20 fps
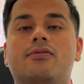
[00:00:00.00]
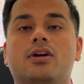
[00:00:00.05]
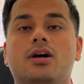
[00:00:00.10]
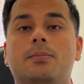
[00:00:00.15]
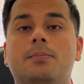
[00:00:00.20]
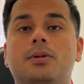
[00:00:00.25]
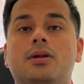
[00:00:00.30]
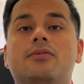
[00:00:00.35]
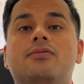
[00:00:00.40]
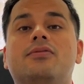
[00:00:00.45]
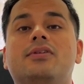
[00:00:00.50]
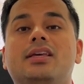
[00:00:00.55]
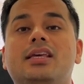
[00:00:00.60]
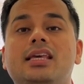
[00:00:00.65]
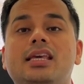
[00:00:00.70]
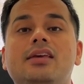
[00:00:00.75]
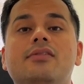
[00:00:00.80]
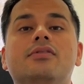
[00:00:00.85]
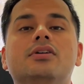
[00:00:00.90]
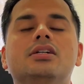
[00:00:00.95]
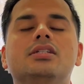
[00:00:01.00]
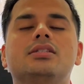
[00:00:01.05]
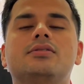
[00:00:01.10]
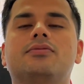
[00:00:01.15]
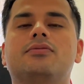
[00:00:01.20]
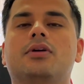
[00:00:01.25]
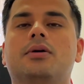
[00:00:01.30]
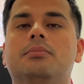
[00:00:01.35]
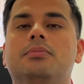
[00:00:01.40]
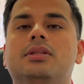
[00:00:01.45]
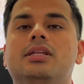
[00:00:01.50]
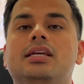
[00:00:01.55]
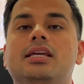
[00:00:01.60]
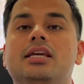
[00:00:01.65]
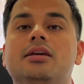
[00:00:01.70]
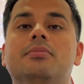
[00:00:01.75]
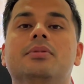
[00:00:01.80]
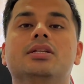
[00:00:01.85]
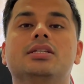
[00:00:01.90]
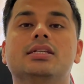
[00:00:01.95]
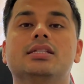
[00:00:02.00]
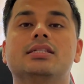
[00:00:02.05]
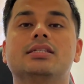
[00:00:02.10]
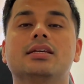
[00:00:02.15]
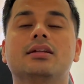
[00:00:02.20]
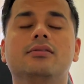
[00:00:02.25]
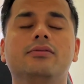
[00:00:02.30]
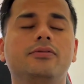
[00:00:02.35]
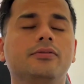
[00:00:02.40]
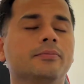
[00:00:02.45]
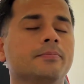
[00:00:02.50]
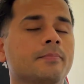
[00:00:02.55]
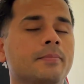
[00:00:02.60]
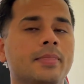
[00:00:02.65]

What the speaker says: couple of keywords from the image itself.